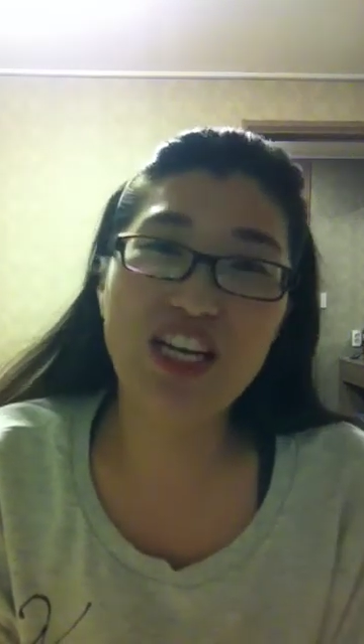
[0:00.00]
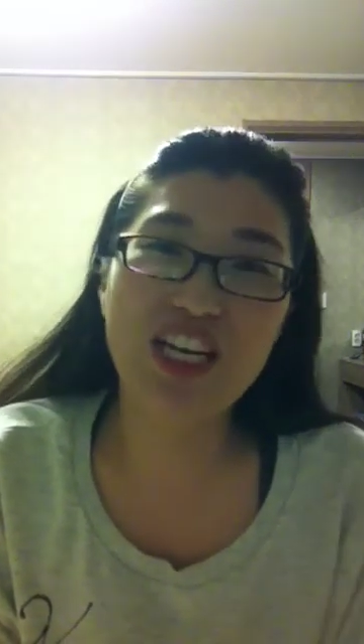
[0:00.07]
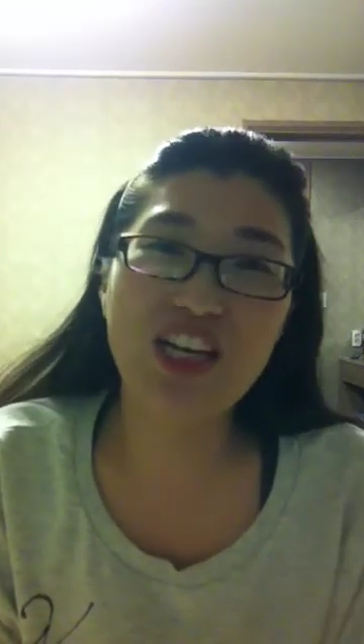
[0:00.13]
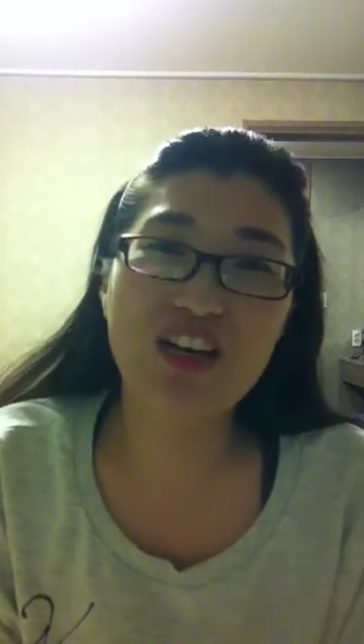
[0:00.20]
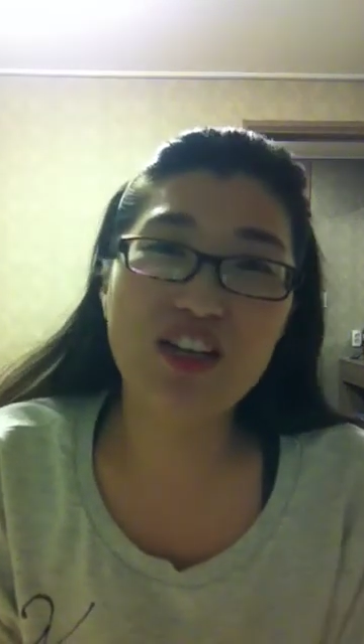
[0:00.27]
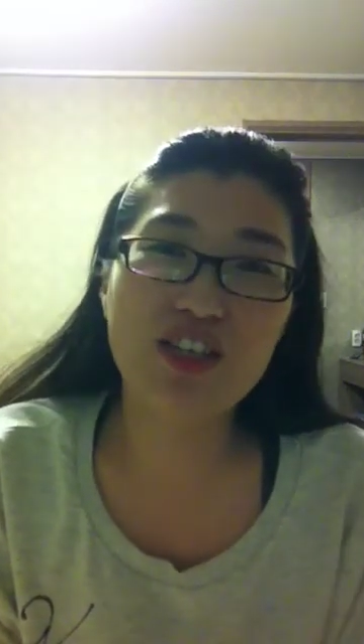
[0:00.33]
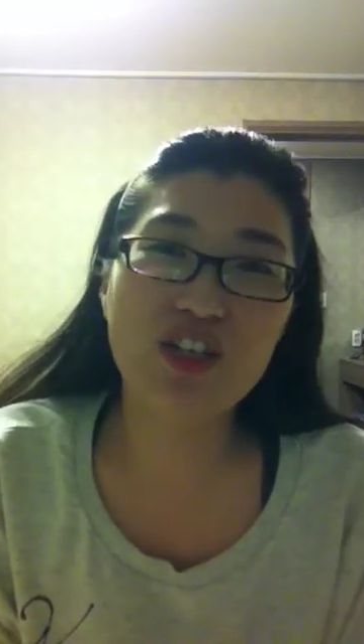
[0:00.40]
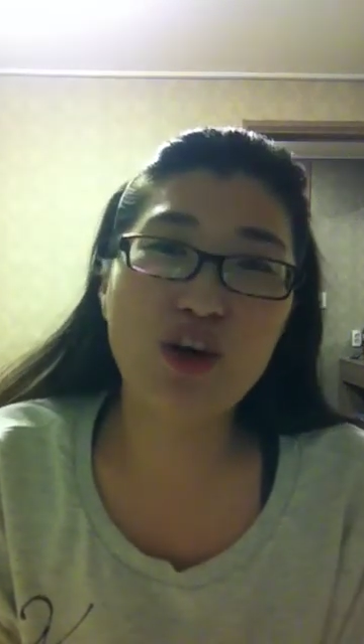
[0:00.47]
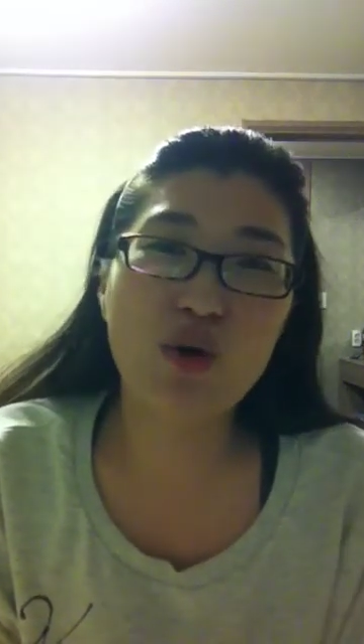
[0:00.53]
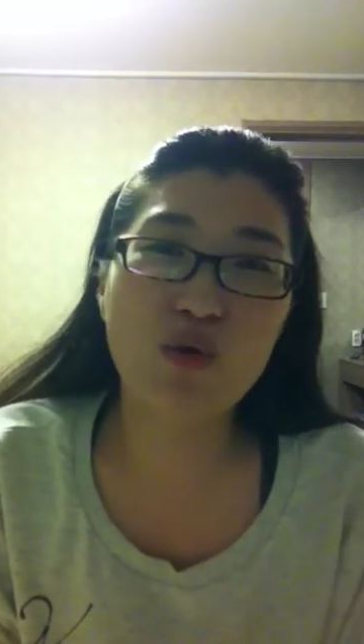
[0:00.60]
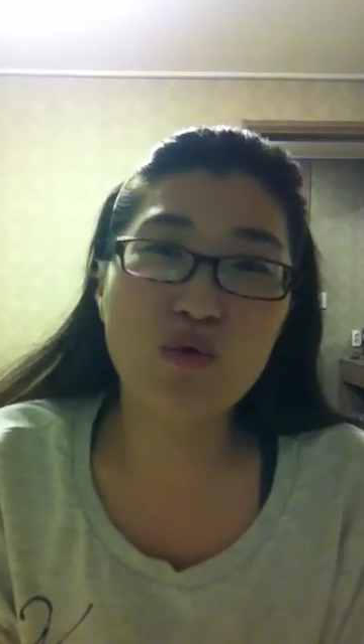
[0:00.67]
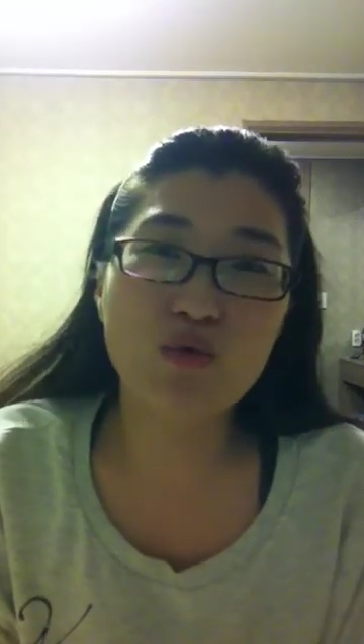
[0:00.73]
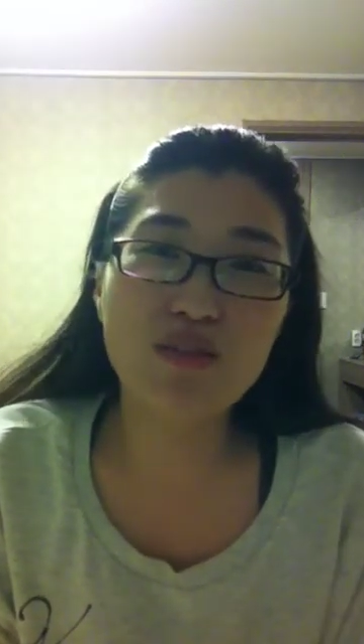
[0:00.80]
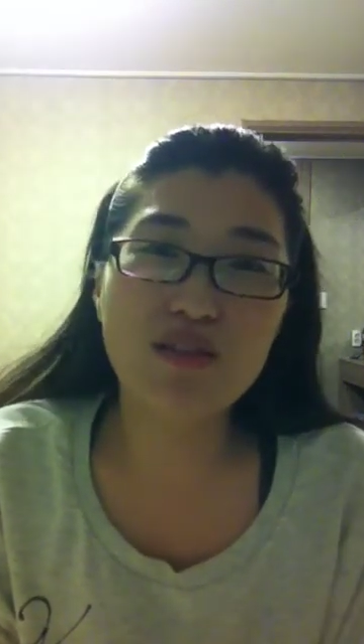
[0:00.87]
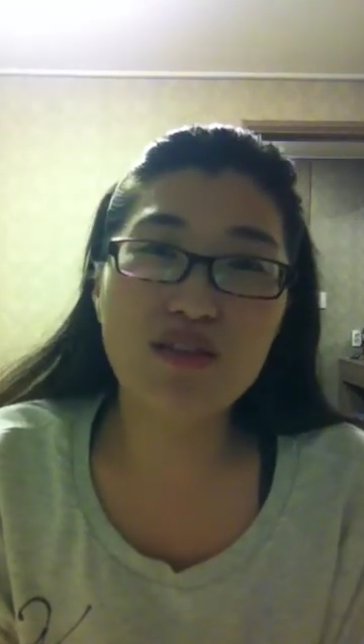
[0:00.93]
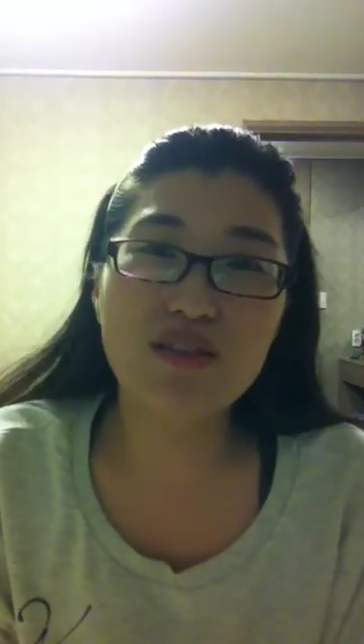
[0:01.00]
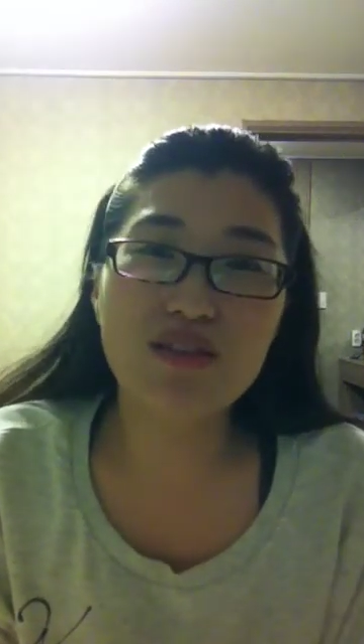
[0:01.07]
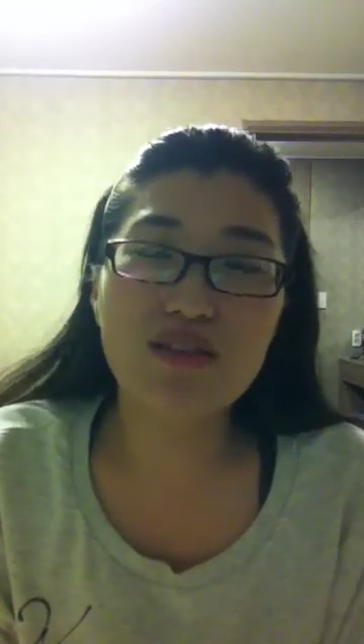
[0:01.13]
years old,